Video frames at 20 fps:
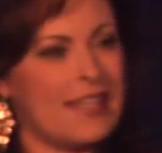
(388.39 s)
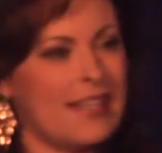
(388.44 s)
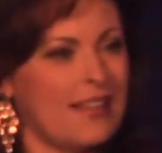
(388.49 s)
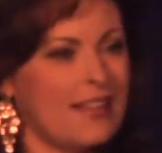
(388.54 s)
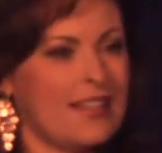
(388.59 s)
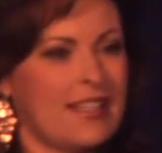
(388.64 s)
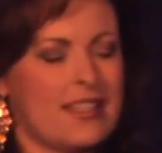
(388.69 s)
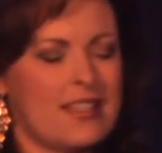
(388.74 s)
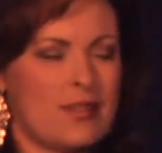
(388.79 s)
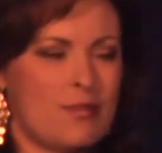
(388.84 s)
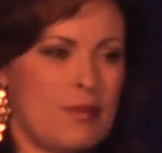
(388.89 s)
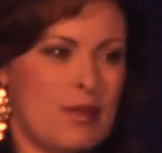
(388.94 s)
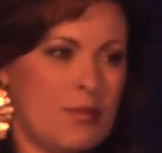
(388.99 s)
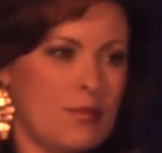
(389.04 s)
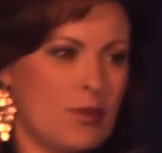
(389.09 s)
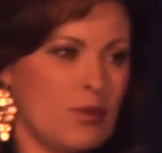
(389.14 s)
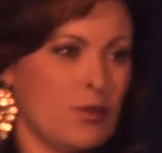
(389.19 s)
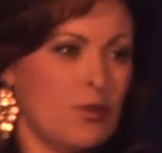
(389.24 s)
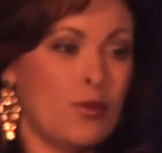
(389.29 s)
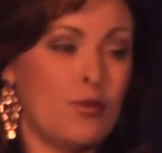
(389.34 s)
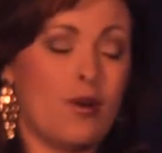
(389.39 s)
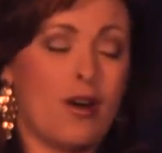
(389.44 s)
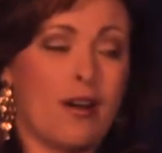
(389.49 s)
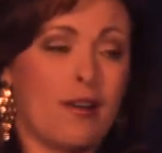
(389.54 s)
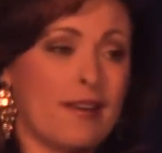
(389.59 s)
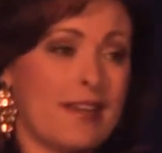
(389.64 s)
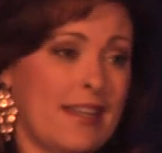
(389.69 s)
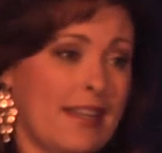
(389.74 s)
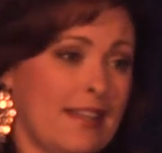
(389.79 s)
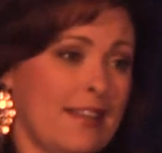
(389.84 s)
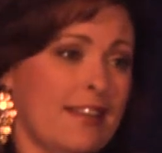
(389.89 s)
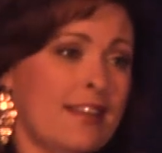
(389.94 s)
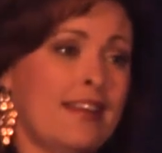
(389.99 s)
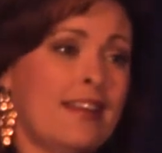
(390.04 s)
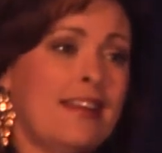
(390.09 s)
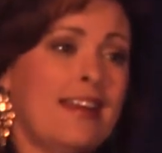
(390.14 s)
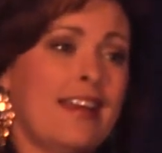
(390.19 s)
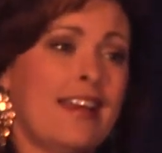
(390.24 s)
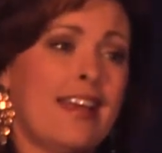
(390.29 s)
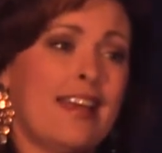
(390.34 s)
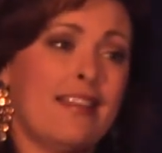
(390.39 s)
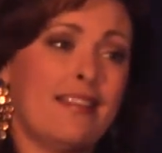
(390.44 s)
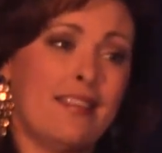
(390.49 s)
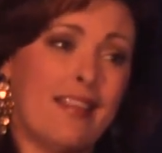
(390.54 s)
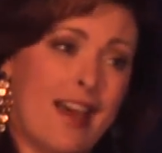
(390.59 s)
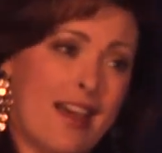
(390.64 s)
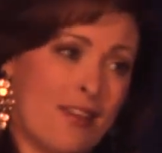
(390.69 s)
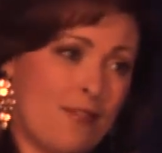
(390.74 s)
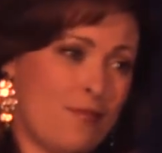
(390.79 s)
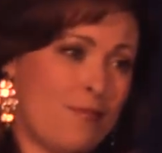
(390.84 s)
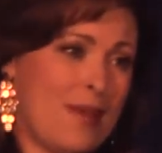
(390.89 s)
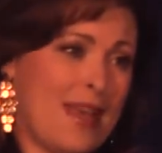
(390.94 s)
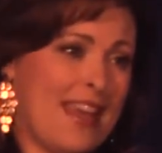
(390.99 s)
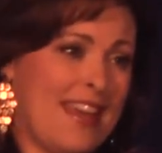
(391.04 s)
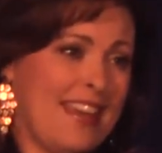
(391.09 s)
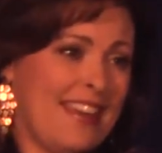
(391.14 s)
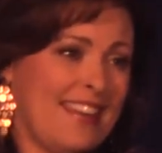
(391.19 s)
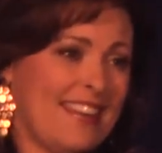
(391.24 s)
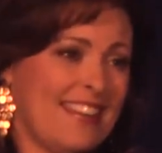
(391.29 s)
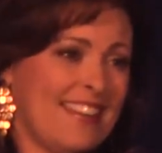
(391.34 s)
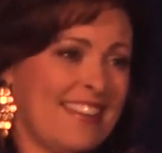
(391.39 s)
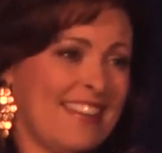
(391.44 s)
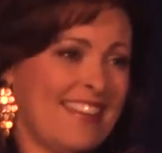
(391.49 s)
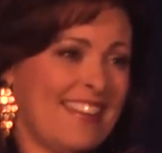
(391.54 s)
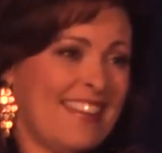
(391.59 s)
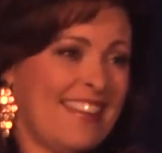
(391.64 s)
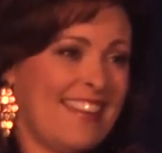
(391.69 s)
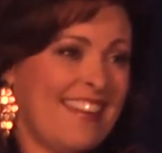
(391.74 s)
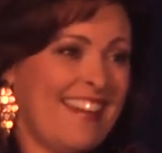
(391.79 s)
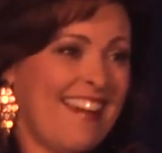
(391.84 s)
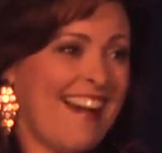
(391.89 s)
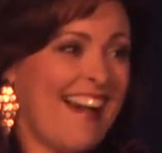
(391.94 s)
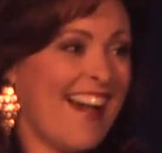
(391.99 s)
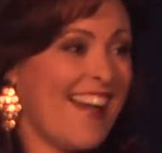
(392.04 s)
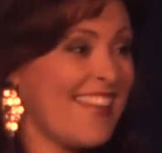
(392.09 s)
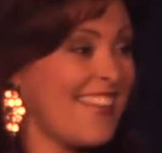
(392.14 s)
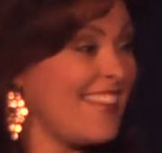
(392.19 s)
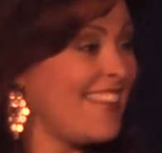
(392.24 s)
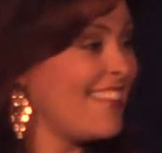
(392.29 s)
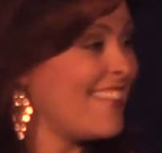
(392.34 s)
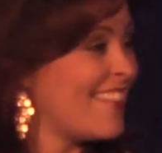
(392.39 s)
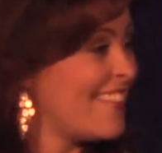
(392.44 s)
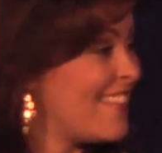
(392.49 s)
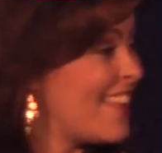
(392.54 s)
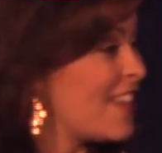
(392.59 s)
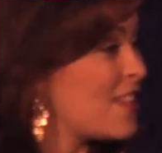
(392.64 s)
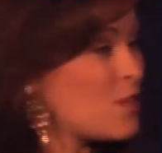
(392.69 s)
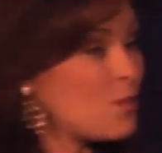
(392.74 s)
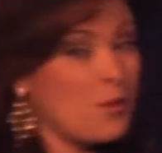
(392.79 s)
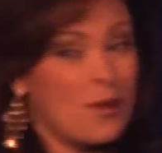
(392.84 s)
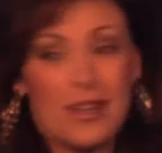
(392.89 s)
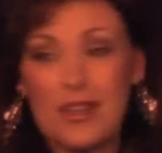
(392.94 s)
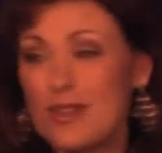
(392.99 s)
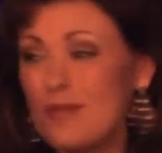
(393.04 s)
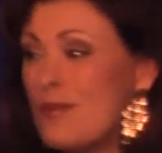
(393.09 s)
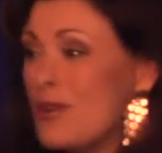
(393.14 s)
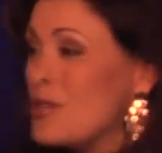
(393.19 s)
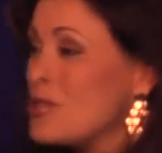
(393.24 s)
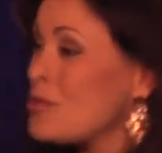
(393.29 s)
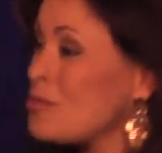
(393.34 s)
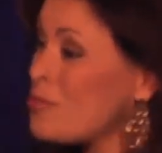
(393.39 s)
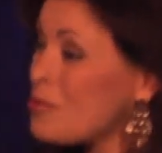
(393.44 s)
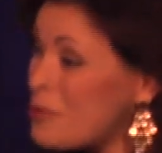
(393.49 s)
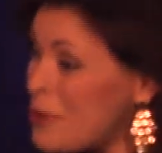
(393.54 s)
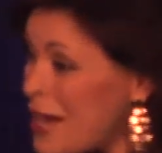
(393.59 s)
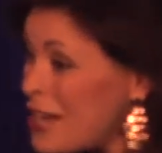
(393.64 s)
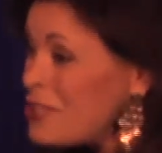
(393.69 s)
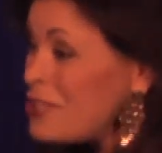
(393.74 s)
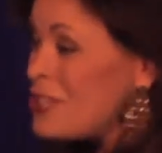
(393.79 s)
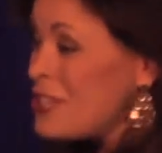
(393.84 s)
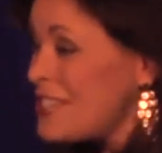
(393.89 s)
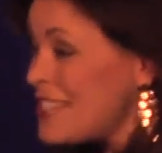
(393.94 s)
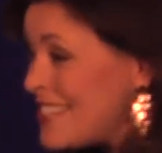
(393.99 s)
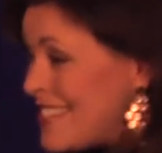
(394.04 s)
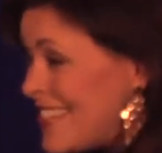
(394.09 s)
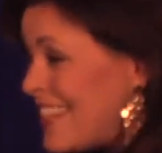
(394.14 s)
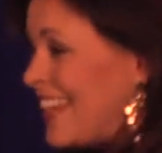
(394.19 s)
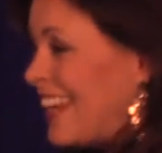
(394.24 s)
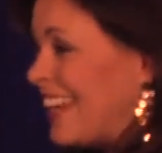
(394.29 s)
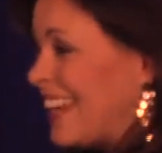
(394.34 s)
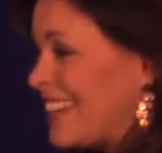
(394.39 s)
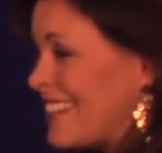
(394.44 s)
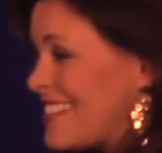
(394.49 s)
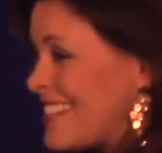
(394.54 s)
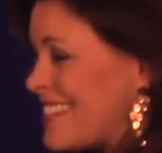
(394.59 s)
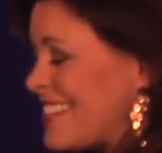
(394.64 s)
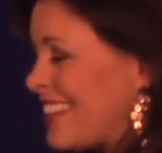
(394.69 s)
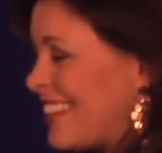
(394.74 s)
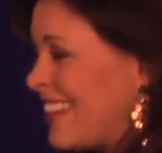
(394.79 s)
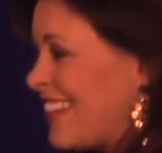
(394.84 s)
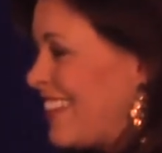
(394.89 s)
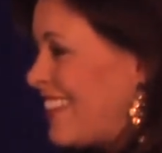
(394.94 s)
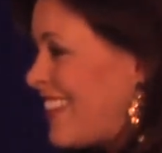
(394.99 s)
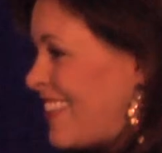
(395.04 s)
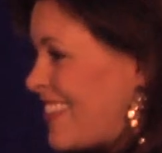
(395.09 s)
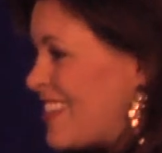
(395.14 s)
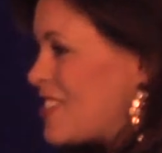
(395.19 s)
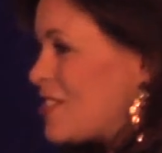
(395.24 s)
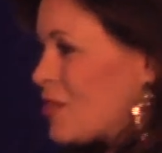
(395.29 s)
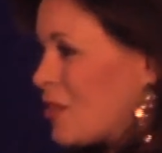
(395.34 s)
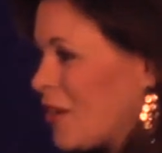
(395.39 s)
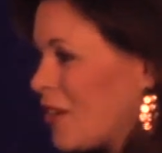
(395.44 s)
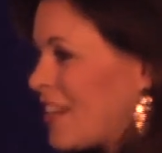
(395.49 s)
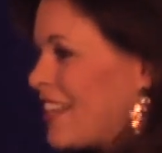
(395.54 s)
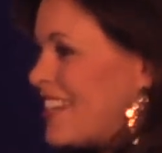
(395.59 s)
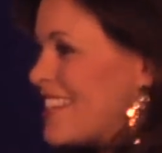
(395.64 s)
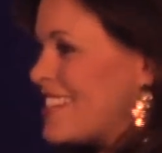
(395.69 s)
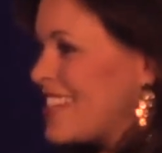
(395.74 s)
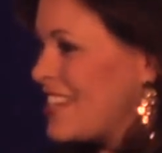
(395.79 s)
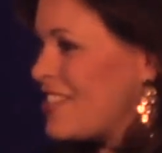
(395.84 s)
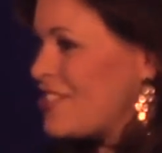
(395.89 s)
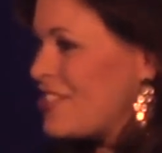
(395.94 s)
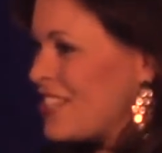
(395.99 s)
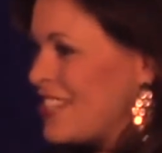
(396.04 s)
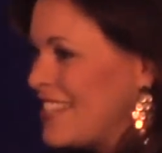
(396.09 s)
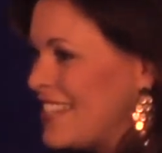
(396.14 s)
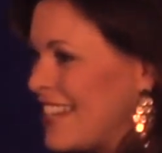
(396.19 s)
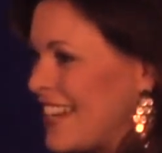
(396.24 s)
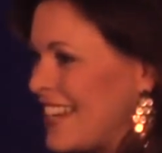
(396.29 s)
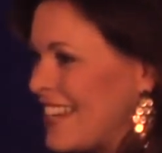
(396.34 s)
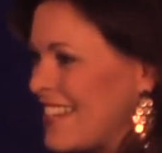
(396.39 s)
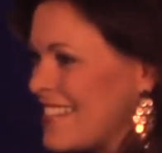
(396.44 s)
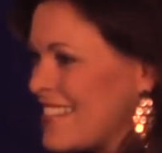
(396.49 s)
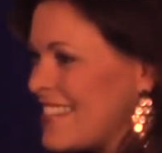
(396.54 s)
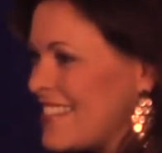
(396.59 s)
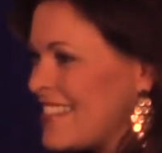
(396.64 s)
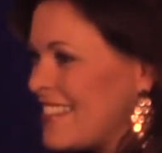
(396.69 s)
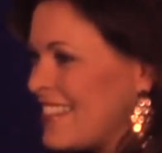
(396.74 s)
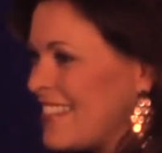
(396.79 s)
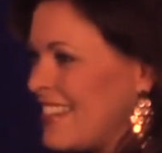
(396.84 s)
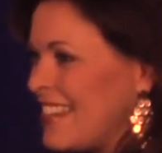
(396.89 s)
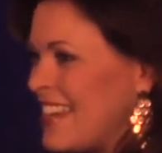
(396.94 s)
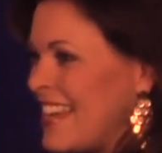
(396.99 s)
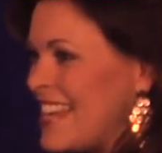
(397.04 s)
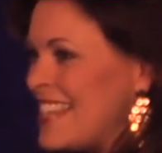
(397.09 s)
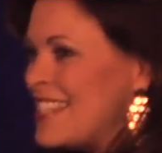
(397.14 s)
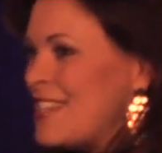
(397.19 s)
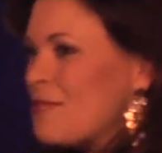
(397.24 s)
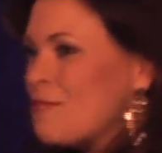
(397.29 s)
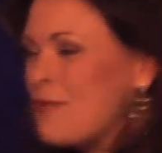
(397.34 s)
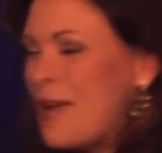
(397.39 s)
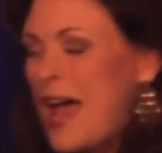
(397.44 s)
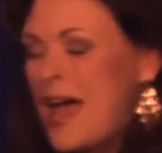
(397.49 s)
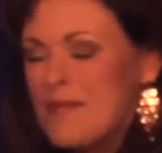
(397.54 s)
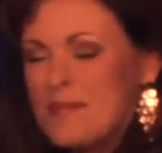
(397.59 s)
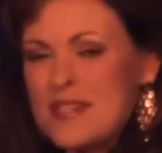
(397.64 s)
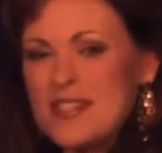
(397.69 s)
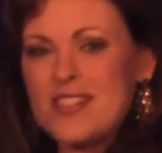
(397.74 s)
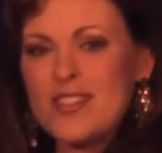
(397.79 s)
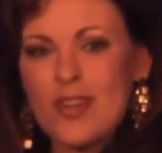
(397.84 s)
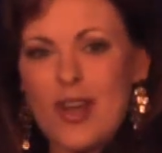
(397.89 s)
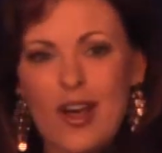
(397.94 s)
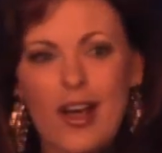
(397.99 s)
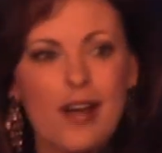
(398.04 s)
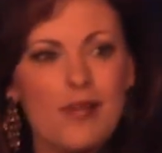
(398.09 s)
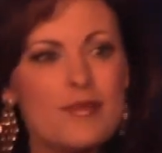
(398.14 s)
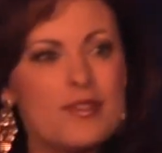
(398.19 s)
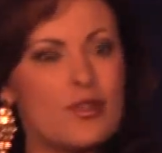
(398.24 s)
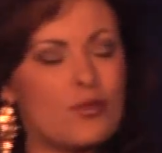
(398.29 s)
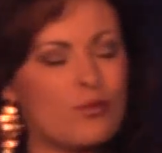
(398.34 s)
healing to people who are in a lot of pain. I think that that's one of the most precious things that this organization does, is it wraps its arms